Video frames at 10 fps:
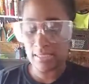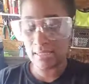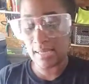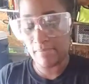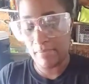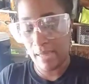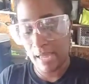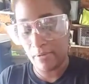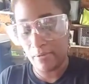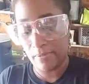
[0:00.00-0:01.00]
I've gotten rid
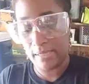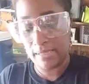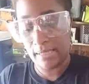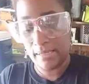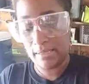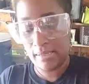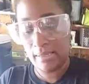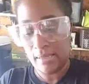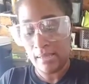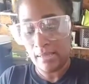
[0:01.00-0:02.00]
of most of the bumpy
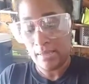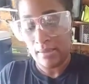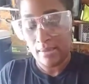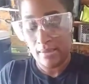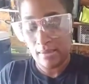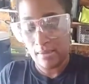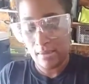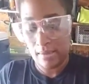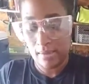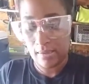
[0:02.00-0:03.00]
pieces, right?
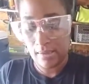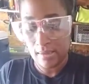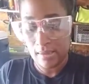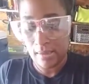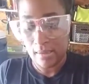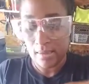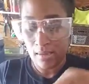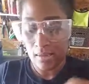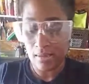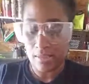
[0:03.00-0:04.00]
So
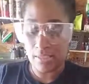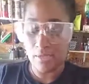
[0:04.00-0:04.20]
now it's